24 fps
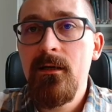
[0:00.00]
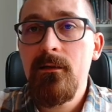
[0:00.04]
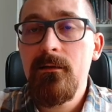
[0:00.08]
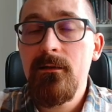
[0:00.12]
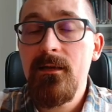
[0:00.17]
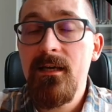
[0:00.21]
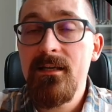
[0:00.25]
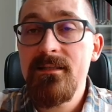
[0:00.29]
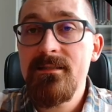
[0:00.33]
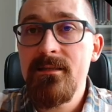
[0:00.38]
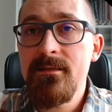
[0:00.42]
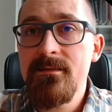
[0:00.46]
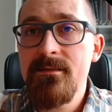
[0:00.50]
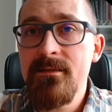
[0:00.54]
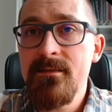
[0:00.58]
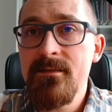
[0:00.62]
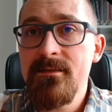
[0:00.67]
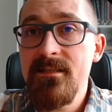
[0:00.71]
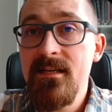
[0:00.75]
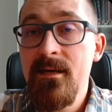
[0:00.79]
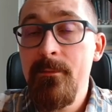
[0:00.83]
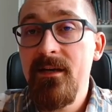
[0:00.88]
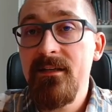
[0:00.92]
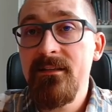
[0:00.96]
License
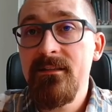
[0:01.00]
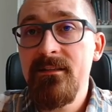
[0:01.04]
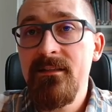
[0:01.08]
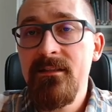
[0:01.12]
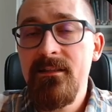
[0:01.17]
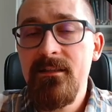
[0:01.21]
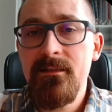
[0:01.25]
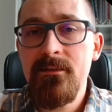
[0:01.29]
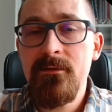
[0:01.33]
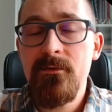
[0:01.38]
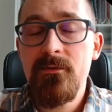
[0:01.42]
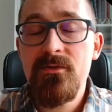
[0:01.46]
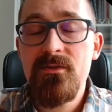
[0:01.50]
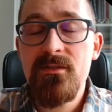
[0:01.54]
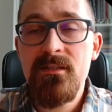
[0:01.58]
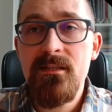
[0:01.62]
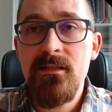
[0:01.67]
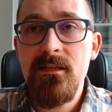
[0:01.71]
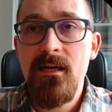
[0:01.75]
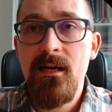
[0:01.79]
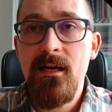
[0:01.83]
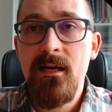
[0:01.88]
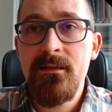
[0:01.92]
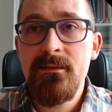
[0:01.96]
is MIT. You
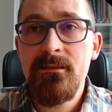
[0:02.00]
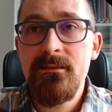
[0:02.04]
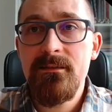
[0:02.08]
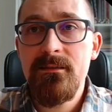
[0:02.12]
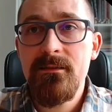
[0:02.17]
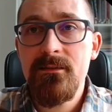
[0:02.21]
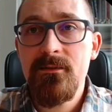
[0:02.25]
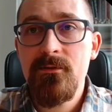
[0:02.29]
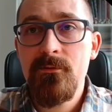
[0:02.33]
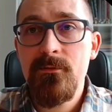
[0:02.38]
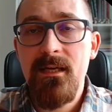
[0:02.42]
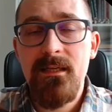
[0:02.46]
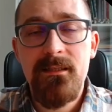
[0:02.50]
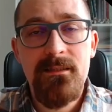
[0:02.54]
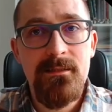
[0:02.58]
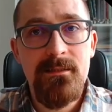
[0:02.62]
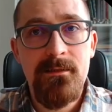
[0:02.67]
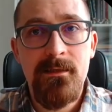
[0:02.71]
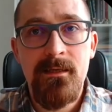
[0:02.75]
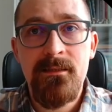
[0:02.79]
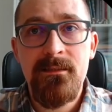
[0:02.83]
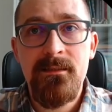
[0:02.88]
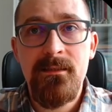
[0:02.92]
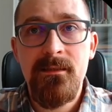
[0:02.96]
see, I didn't create
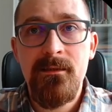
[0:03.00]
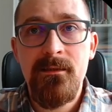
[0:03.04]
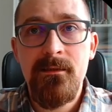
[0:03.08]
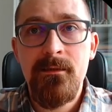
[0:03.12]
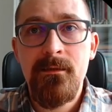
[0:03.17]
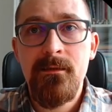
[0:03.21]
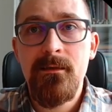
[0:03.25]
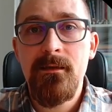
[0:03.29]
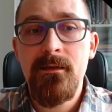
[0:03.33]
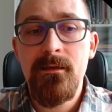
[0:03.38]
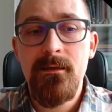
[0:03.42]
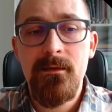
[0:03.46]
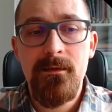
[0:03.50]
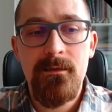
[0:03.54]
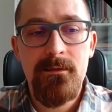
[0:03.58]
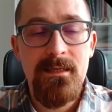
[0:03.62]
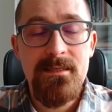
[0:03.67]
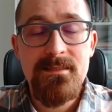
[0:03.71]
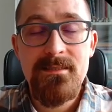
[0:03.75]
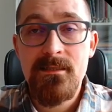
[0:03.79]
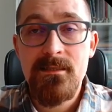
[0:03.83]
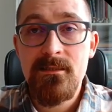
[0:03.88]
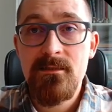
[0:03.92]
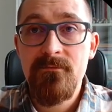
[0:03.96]
any
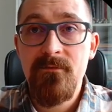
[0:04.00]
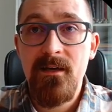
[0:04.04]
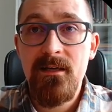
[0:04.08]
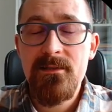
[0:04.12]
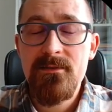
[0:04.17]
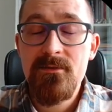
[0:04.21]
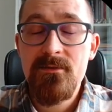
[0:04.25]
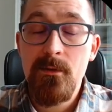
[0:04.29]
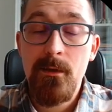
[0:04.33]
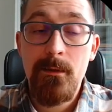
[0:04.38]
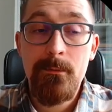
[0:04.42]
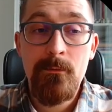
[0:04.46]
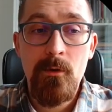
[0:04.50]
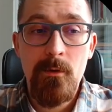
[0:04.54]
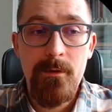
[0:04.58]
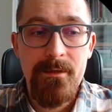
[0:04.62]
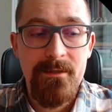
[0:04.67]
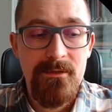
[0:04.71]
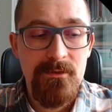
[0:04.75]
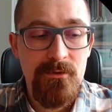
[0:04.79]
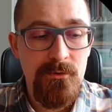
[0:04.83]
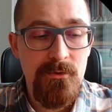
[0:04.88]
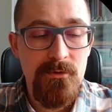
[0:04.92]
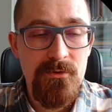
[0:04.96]
license file, so I'm
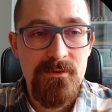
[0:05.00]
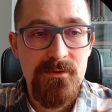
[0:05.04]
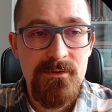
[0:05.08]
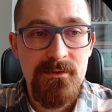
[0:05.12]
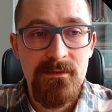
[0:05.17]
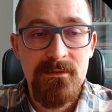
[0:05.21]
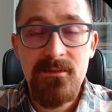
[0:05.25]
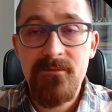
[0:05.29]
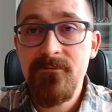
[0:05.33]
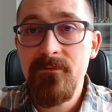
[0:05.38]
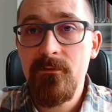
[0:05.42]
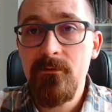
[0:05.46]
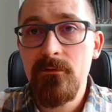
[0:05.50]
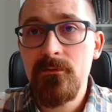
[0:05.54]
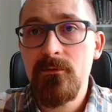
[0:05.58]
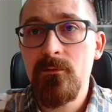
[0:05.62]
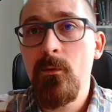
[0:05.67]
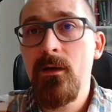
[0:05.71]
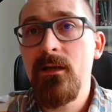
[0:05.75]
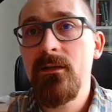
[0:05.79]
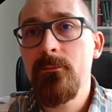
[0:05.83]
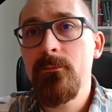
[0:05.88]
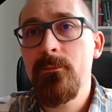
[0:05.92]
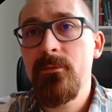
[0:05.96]
going to use the default
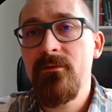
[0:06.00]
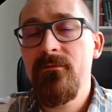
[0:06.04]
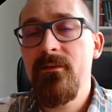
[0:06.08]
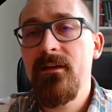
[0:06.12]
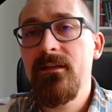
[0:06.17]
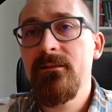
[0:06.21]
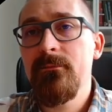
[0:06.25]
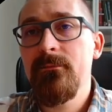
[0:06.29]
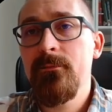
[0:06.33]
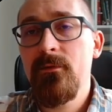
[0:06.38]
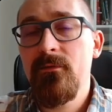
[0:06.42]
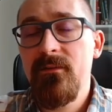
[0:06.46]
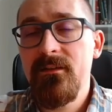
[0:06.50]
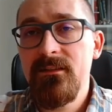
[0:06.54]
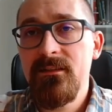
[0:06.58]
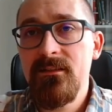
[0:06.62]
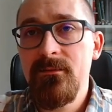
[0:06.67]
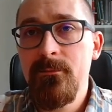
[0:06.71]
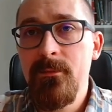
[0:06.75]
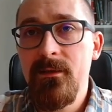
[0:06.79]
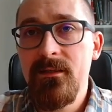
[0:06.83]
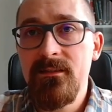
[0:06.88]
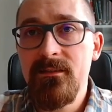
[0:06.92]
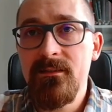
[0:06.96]
one
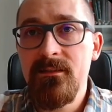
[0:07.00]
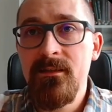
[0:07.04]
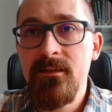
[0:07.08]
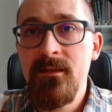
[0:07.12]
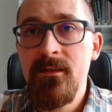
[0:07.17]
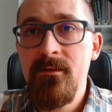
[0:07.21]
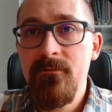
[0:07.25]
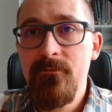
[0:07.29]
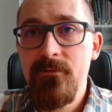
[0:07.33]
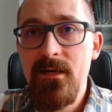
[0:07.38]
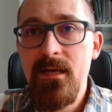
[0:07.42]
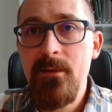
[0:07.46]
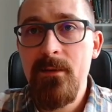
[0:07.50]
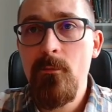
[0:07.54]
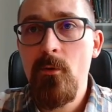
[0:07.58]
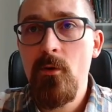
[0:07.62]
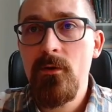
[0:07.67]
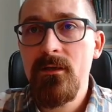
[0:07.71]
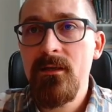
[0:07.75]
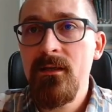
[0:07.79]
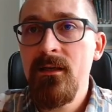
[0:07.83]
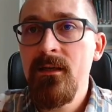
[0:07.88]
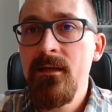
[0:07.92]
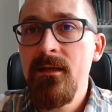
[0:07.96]
provided by the
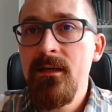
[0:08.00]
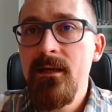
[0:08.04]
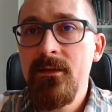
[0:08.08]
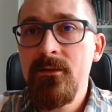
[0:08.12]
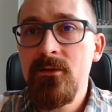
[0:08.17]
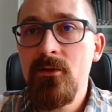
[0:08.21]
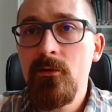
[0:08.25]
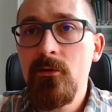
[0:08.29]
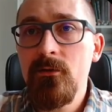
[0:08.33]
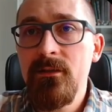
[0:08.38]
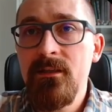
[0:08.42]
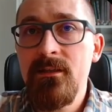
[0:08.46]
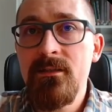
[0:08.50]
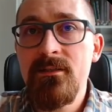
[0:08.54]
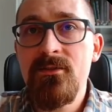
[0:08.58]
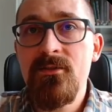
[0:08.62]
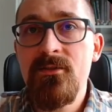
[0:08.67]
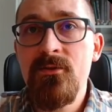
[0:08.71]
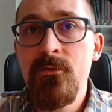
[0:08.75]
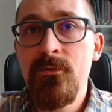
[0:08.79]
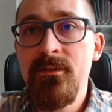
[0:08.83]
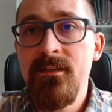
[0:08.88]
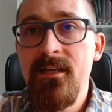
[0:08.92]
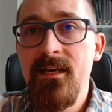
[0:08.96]
framework. Encoding is
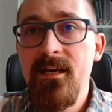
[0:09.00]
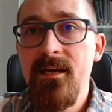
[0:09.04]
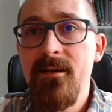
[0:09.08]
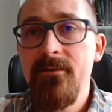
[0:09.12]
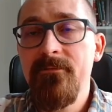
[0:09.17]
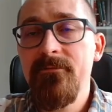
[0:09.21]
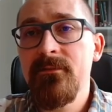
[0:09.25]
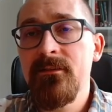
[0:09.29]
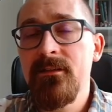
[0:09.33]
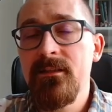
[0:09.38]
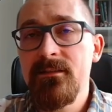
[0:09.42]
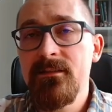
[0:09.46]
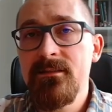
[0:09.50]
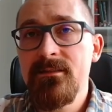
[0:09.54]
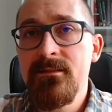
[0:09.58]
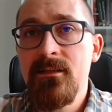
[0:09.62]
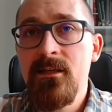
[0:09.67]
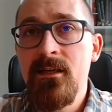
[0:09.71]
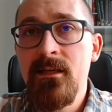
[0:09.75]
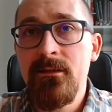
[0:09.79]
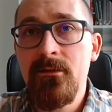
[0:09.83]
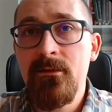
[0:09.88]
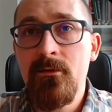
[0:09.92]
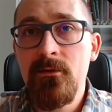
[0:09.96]
UTF. That's the
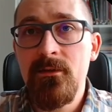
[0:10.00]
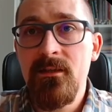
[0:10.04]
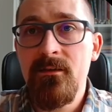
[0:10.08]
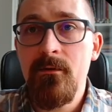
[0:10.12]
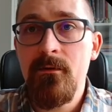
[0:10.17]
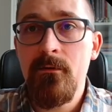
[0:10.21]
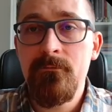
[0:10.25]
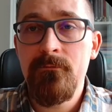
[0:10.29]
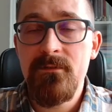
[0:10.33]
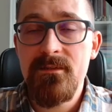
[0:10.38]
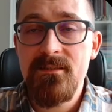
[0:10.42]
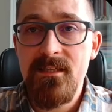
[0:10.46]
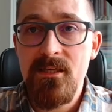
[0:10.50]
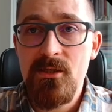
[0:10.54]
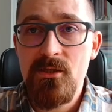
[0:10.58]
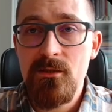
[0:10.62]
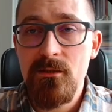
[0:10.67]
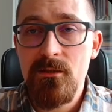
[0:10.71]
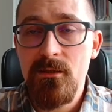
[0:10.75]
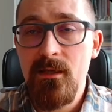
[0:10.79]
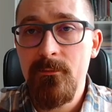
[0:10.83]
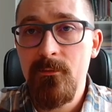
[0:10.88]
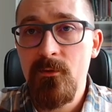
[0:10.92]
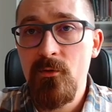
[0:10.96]
encoding of the
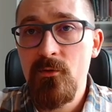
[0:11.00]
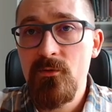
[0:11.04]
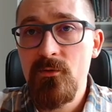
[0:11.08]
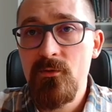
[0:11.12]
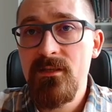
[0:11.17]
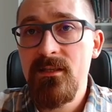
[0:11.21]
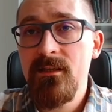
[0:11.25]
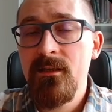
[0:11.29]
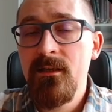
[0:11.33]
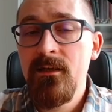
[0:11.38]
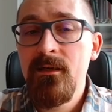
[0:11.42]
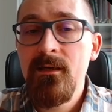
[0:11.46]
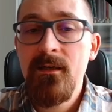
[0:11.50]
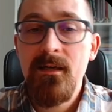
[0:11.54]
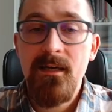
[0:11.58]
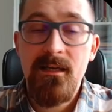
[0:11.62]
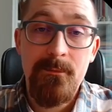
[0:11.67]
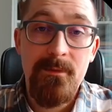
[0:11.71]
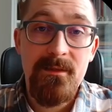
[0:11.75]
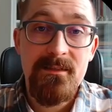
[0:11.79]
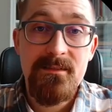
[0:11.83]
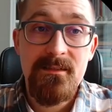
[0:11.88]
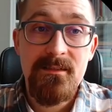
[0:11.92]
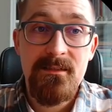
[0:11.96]
session I'm using.
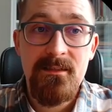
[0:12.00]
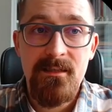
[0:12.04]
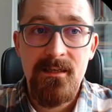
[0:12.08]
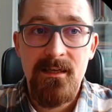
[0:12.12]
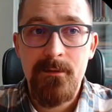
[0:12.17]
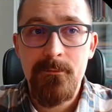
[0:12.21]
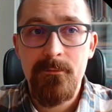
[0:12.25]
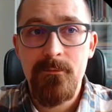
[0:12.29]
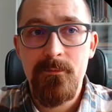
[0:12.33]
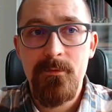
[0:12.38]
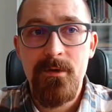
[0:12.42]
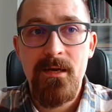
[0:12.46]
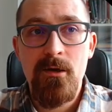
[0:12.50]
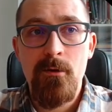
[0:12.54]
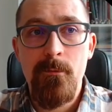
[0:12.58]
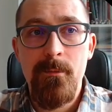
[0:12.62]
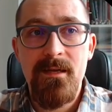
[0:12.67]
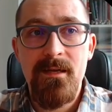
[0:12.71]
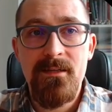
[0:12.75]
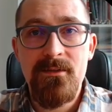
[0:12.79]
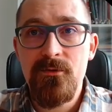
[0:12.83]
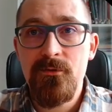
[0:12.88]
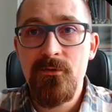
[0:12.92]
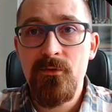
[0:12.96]
And basically, I
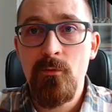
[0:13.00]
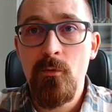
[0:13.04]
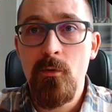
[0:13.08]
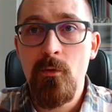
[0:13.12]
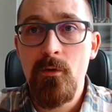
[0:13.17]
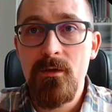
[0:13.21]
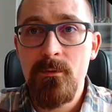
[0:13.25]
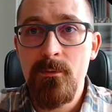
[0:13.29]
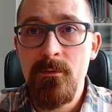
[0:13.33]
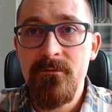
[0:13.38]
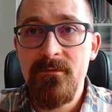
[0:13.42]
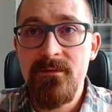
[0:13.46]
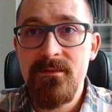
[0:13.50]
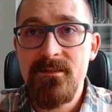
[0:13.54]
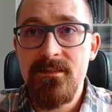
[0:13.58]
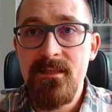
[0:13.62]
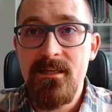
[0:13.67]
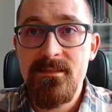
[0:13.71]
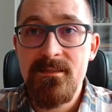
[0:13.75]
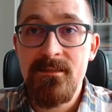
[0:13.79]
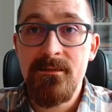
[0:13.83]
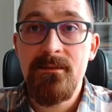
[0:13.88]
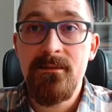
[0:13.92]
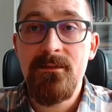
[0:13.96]
recommend you to work with the
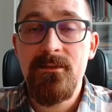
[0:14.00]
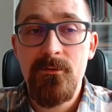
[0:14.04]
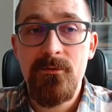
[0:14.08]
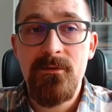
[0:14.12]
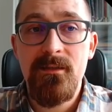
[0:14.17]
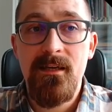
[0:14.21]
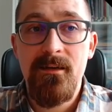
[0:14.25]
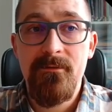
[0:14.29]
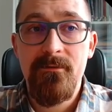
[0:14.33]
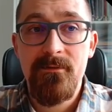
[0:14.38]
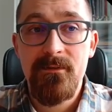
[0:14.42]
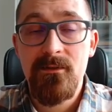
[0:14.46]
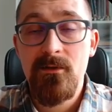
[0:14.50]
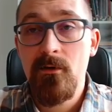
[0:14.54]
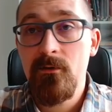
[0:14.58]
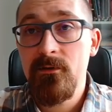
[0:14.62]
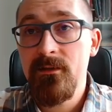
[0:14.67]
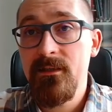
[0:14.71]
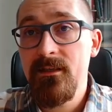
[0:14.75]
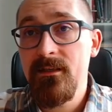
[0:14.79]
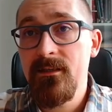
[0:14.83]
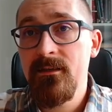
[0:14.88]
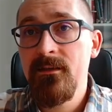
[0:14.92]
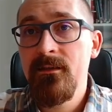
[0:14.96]
SAS in the UTF
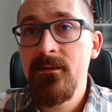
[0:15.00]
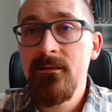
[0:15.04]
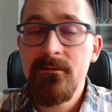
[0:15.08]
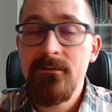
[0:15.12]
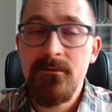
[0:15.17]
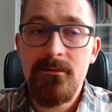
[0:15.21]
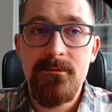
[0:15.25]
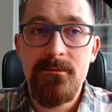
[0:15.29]
encoding, the